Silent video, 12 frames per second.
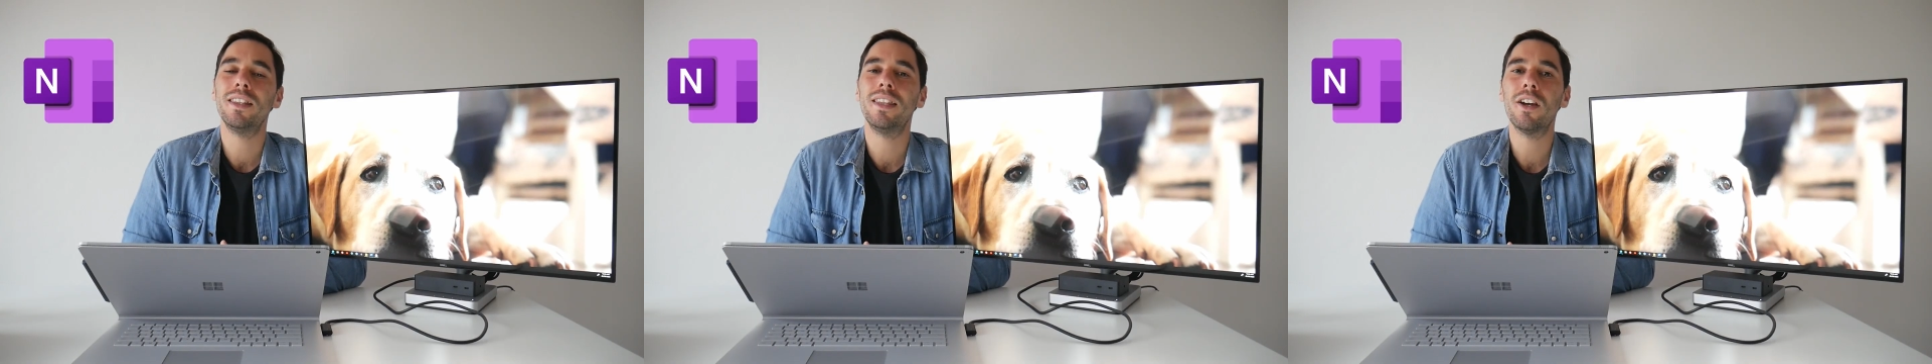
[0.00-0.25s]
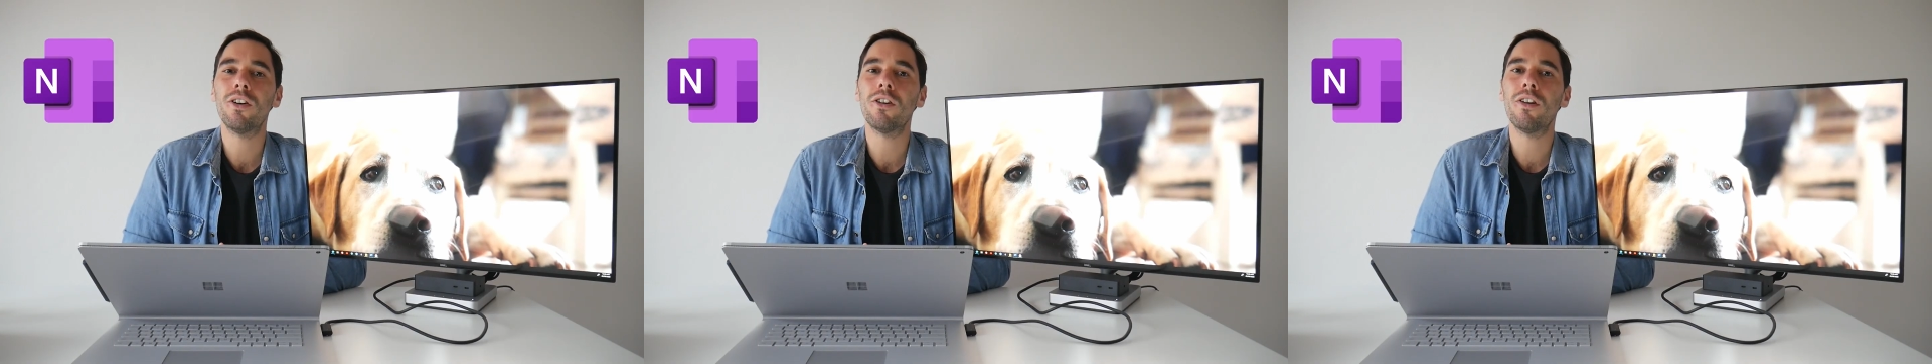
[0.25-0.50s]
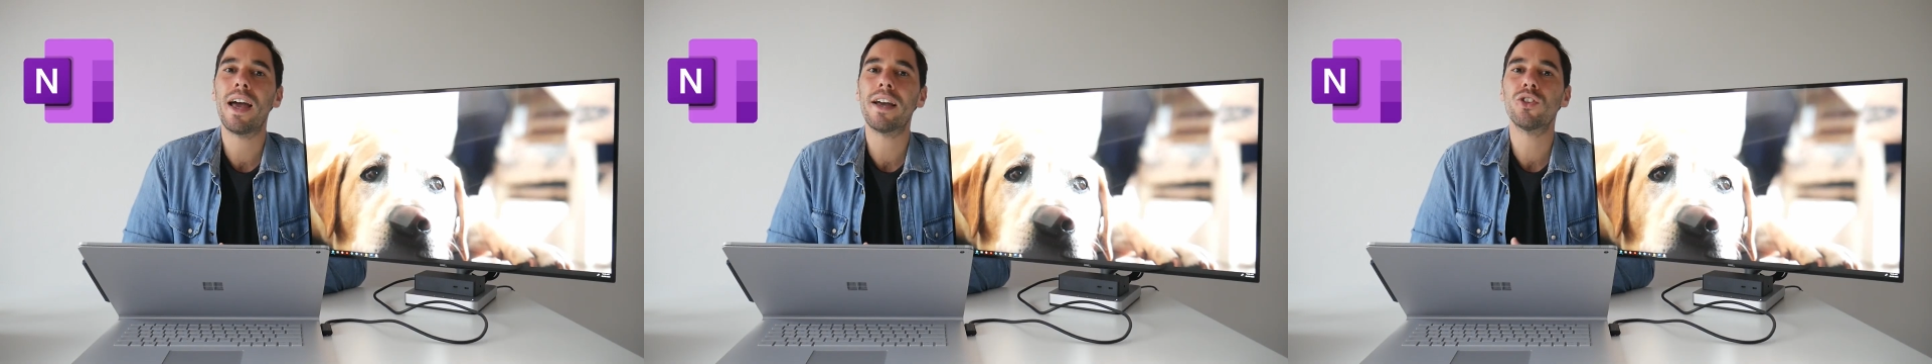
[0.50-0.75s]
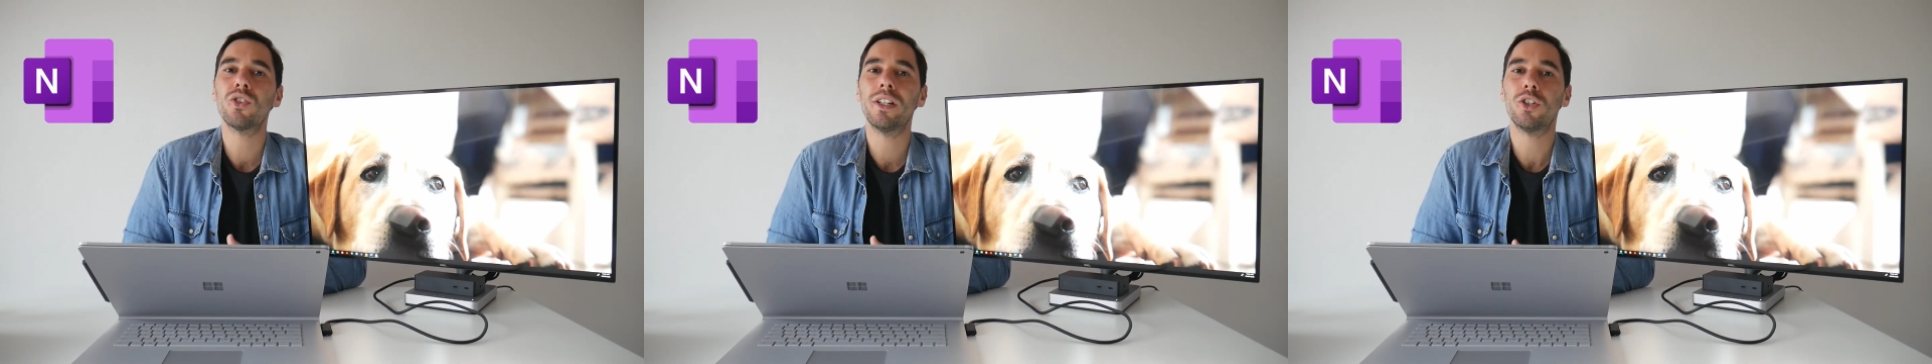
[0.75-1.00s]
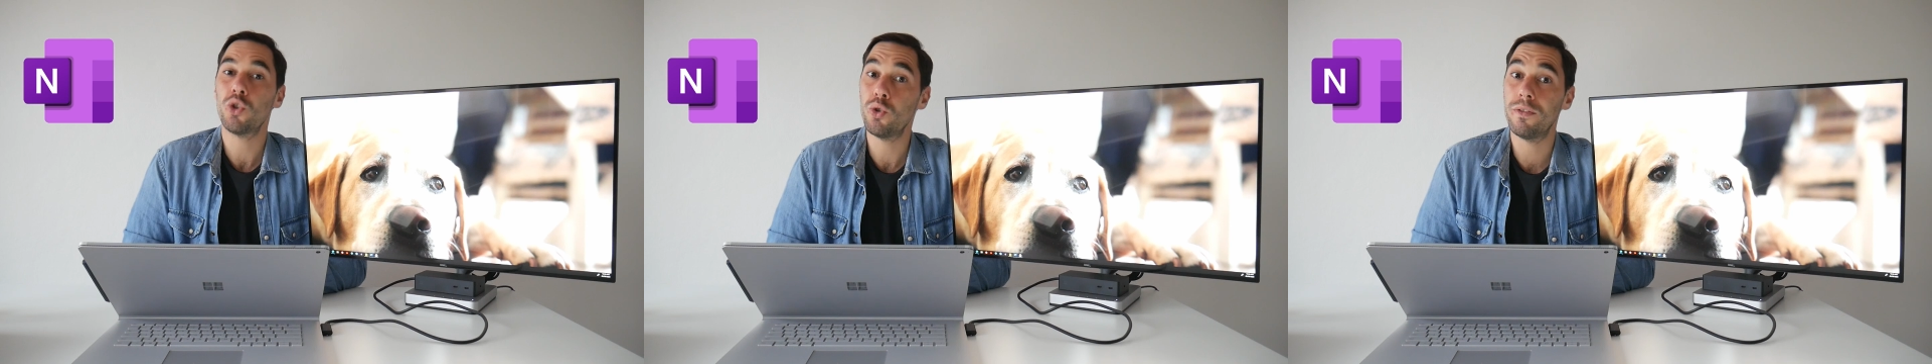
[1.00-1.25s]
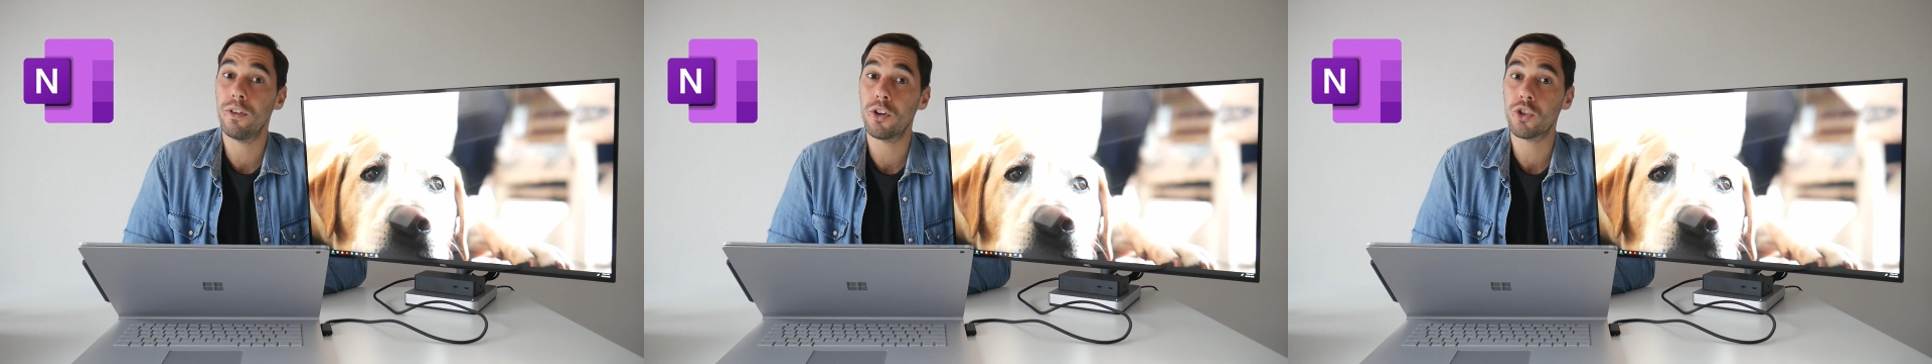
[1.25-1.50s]
there are actually
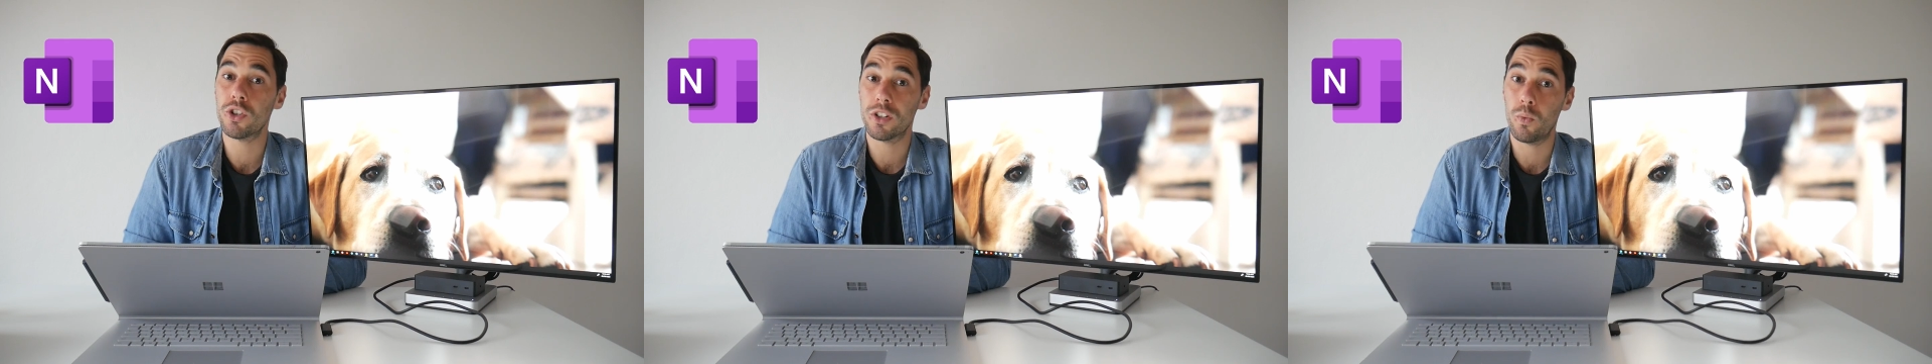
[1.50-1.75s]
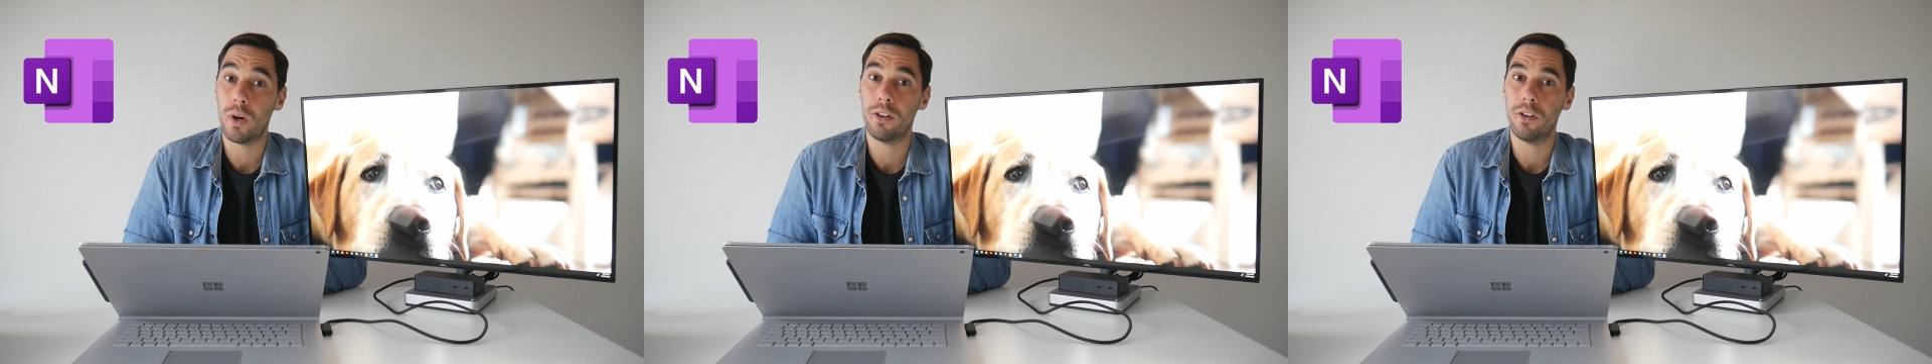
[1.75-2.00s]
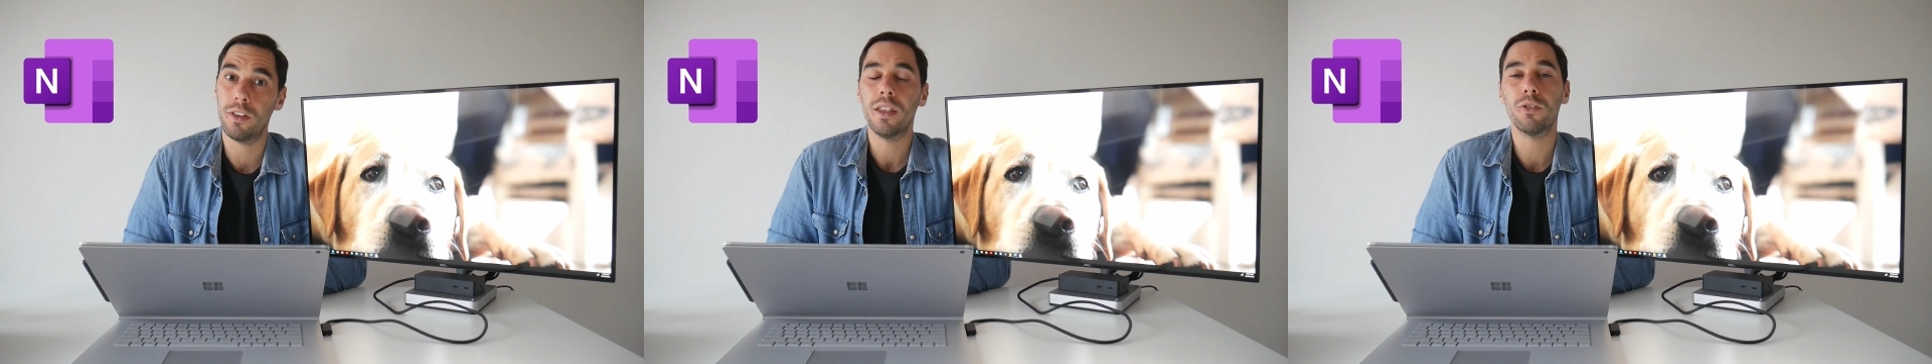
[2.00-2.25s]
two versions of OneNote.